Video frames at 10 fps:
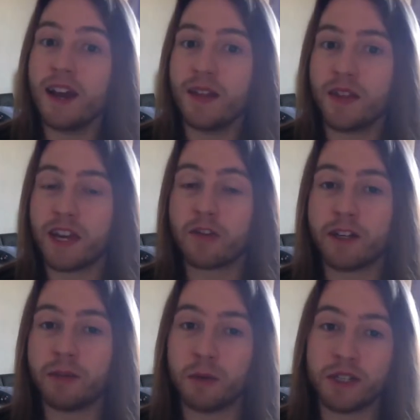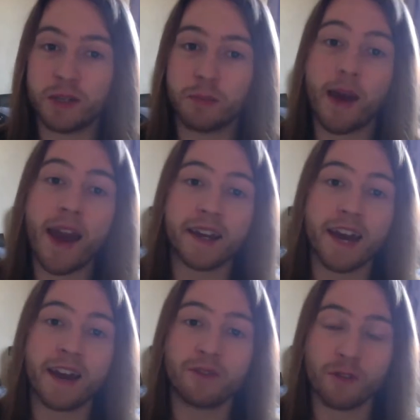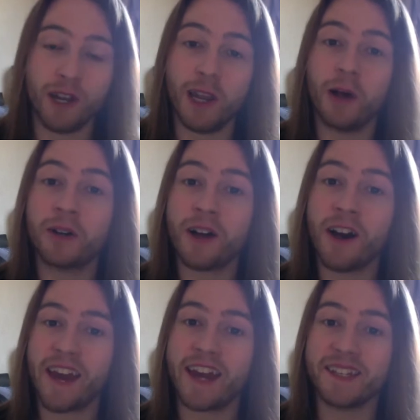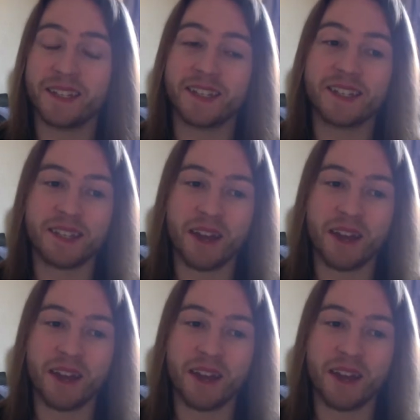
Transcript: The Incredibles is back after a long hiatus.